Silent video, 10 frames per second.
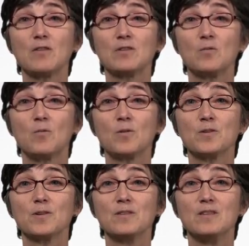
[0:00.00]
out in
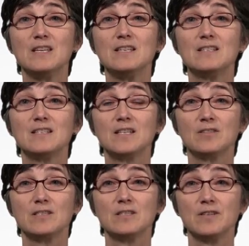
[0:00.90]
order these
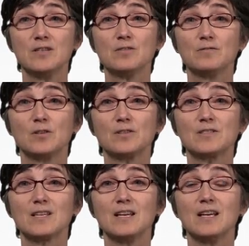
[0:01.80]
series of
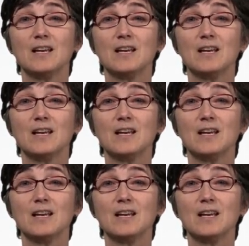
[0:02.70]
intervals,